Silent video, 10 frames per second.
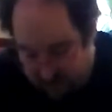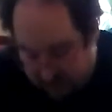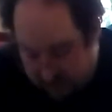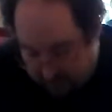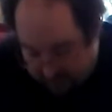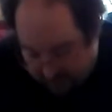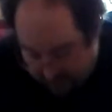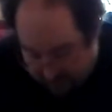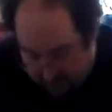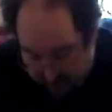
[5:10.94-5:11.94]
And then we've
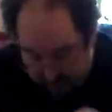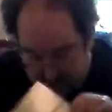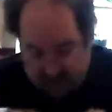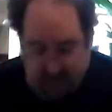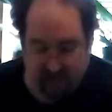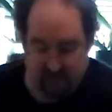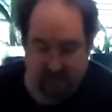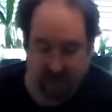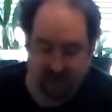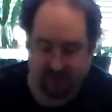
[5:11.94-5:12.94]
got a
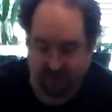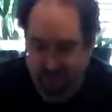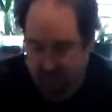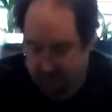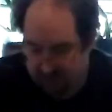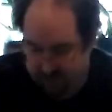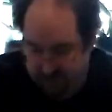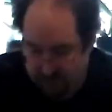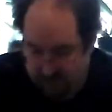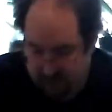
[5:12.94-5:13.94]
dashboard
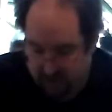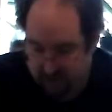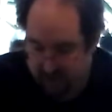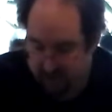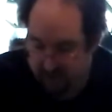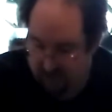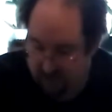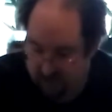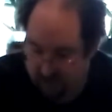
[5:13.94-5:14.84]
sheet here